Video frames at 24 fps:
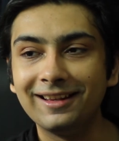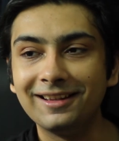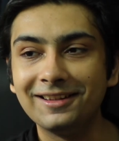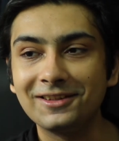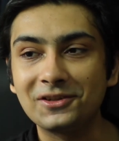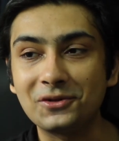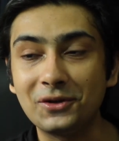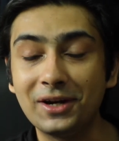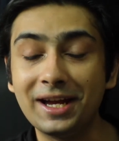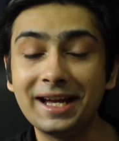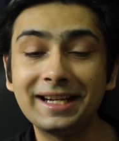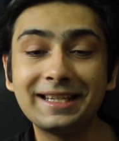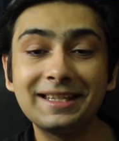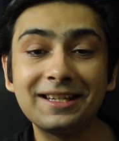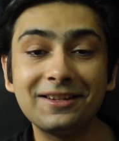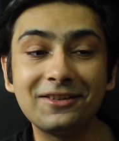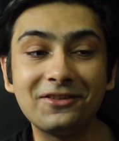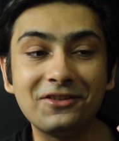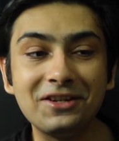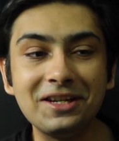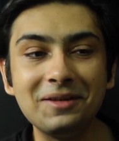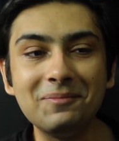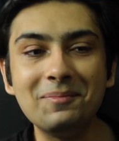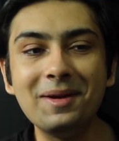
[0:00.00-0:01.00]
So I had to
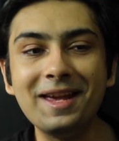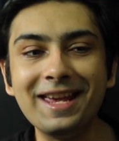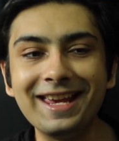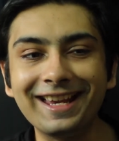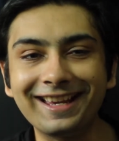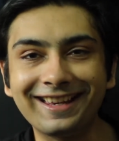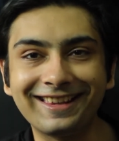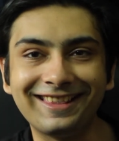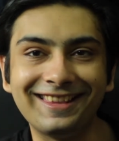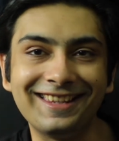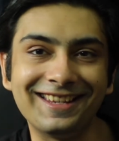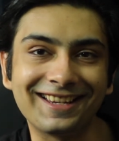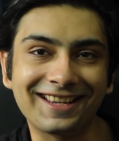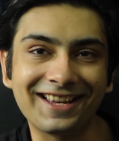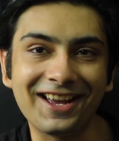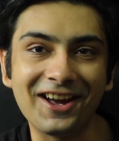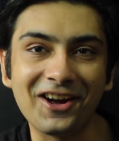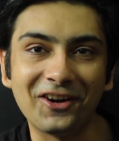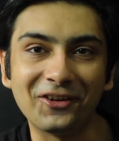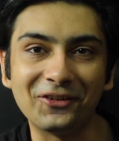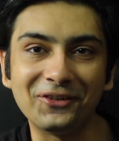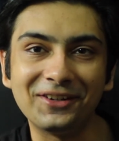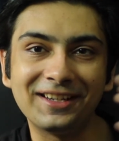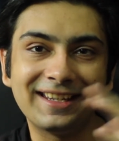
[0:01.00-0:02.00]
remake the
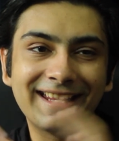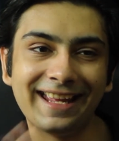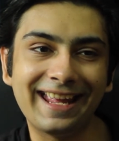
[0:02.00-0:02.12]
account,